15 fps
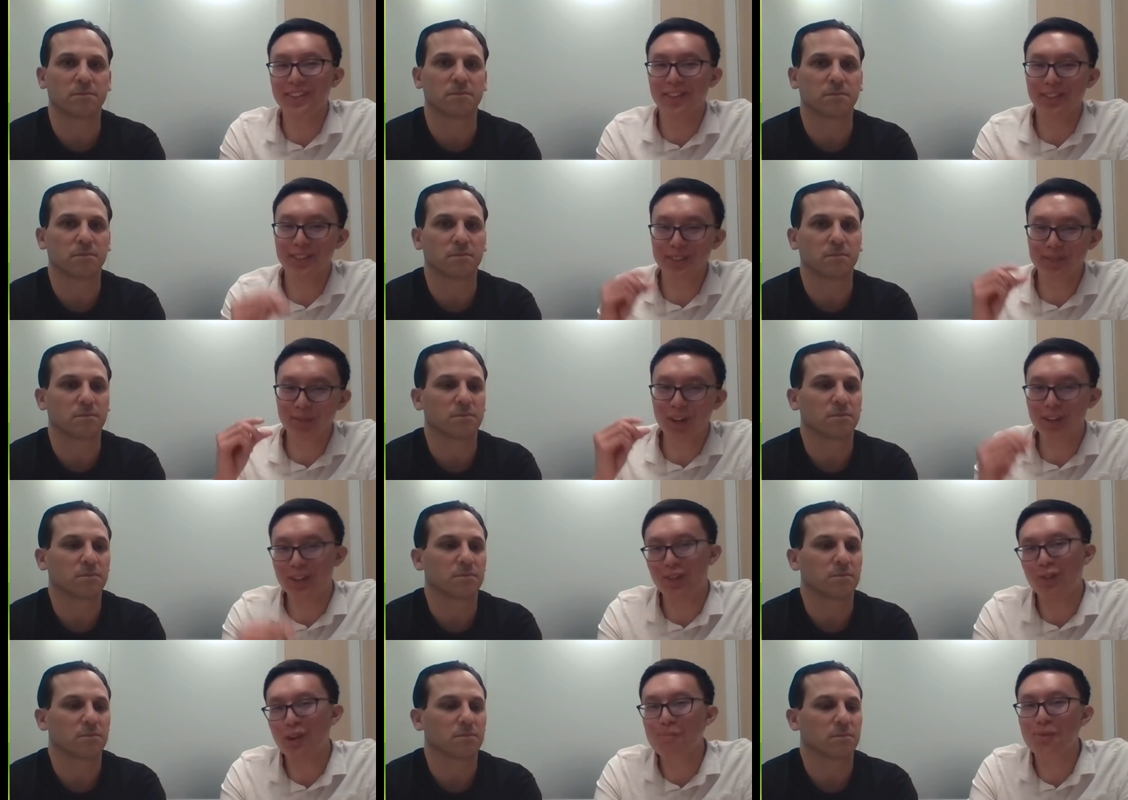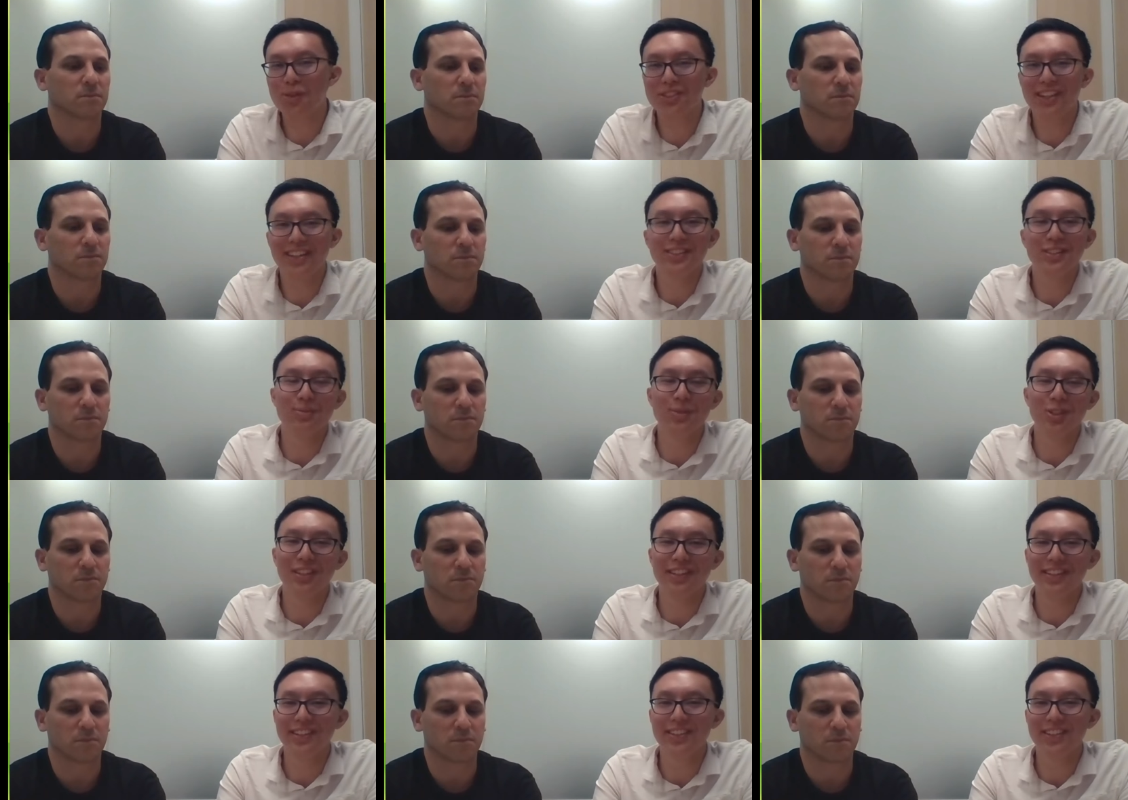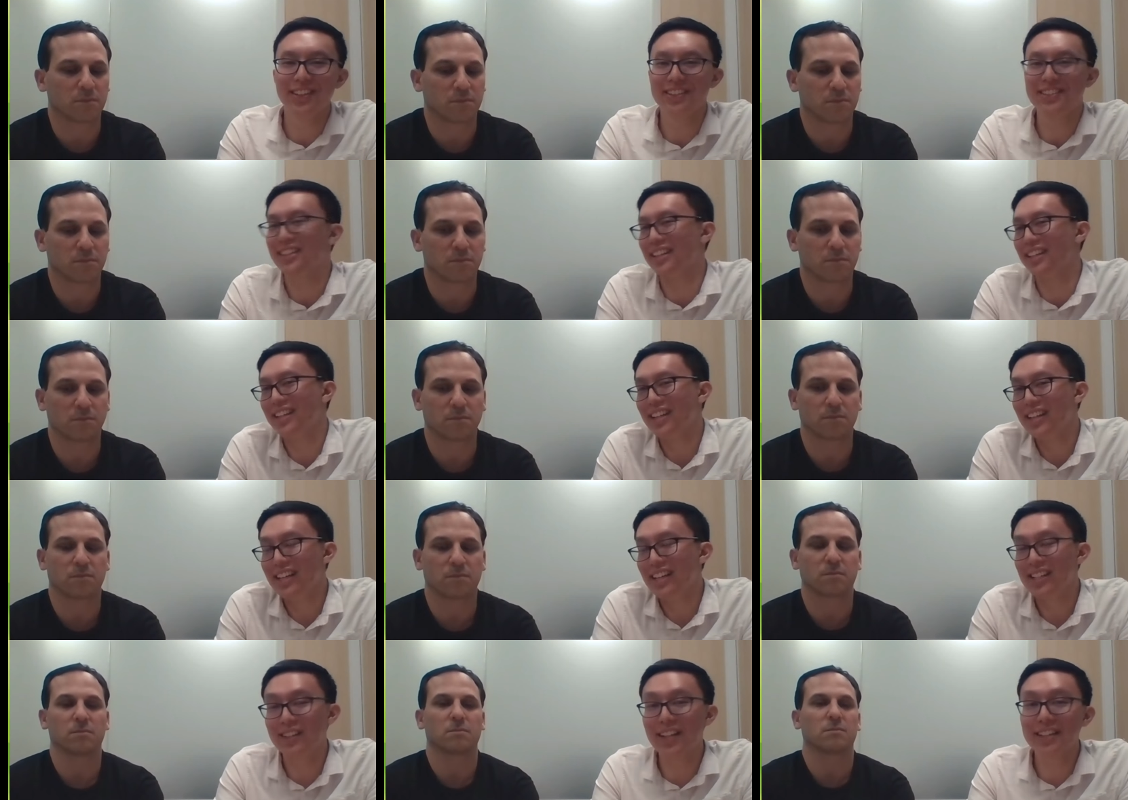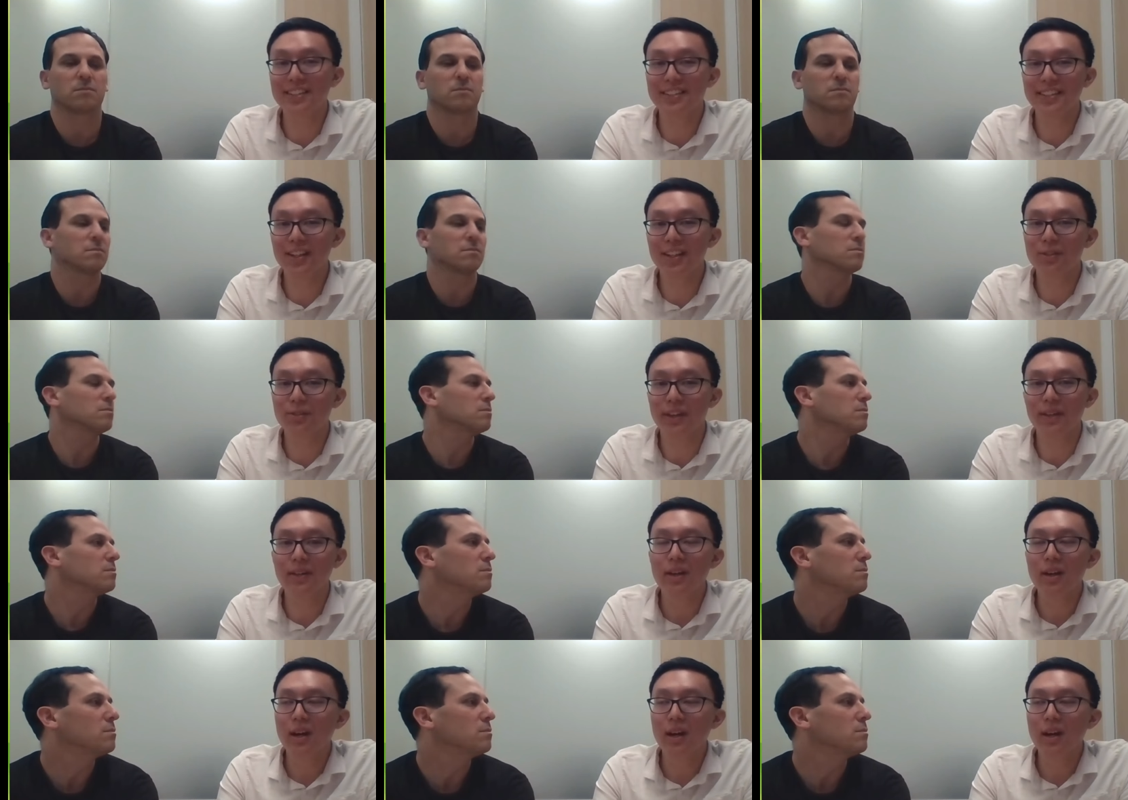Speaker 1: your small, you know, one percent, two percent interest, and you know that's the end of it.